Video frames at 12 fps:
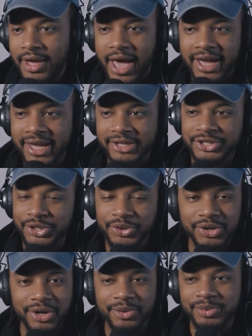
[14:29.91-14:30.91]
I can't show
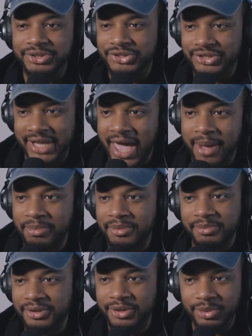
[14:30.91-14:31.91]
y'all what just
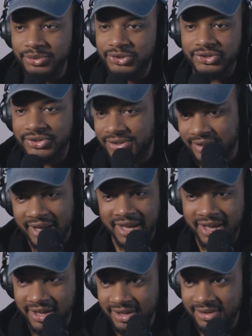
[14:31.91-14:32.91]
happened, but there were just
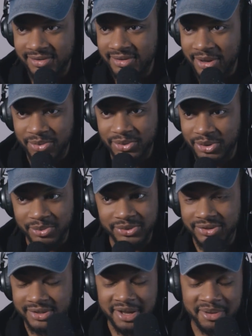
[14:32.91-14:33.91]
a there were there
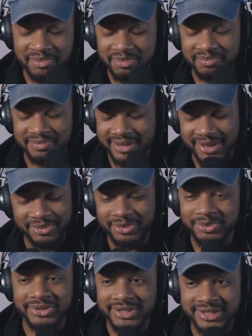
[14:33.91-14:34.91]
was a
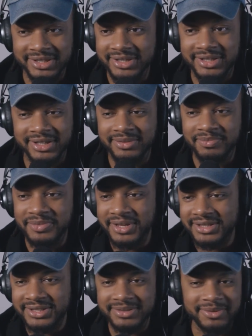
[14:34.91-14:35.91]
it was
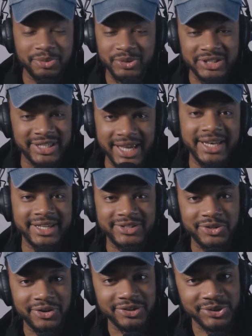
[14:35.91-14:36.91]
there was
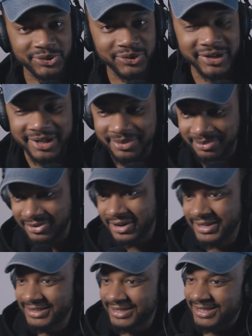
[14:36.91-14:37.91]
yiddies on the screen, bruh.